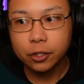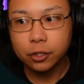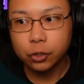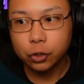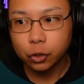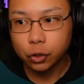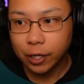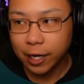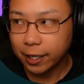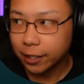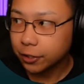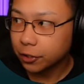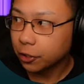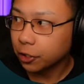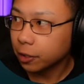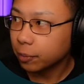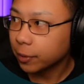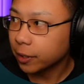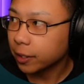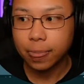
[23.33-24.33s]
Dragon
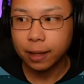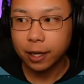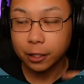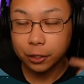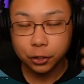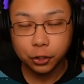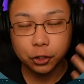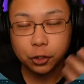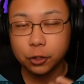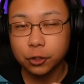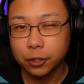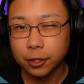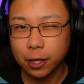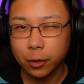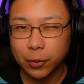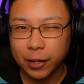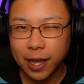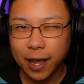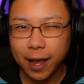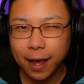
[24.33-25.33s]
Tournament. I just showed you that
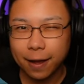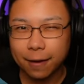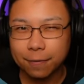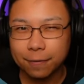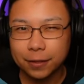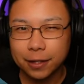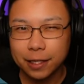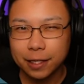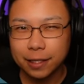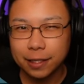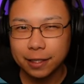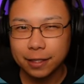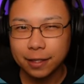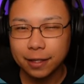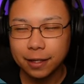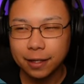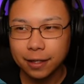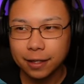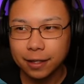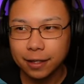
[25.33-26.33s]
we have the
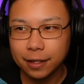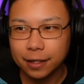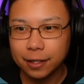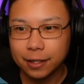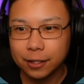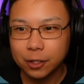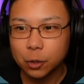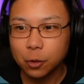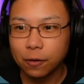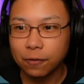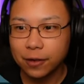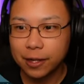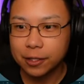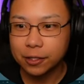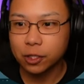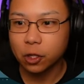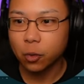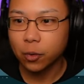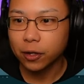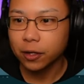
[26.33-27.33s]
two events
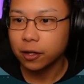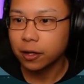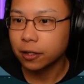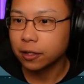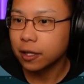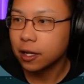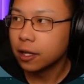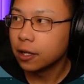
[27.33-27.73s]
going on.